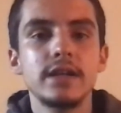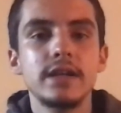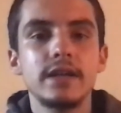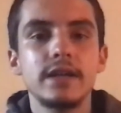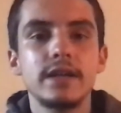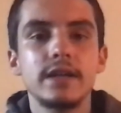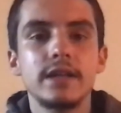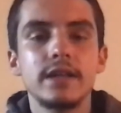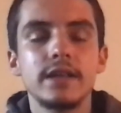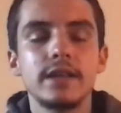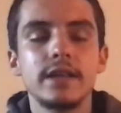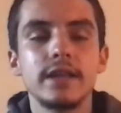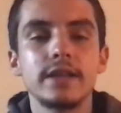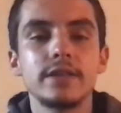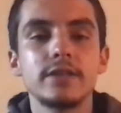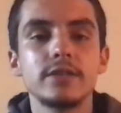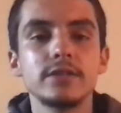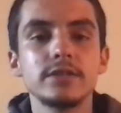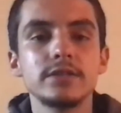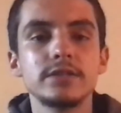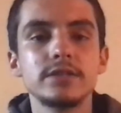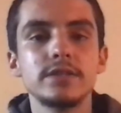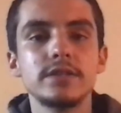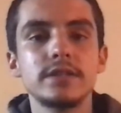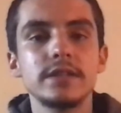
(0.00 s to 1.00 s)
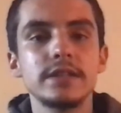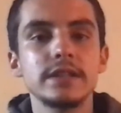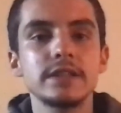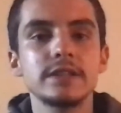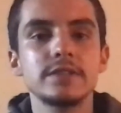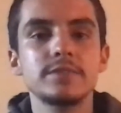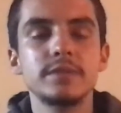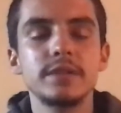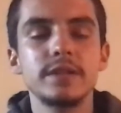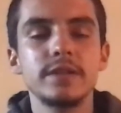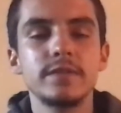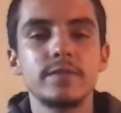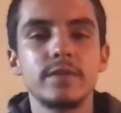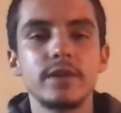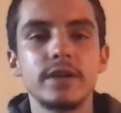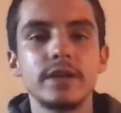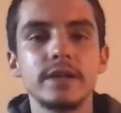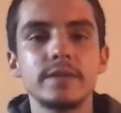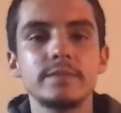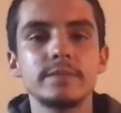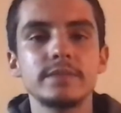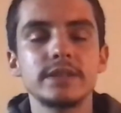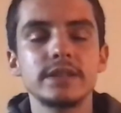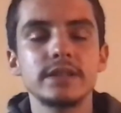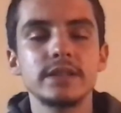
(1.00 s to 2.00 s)
that those two things mean for
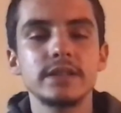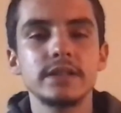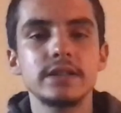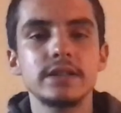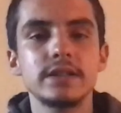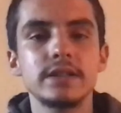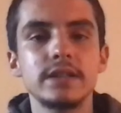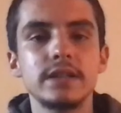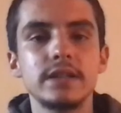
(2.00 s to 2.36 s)
him to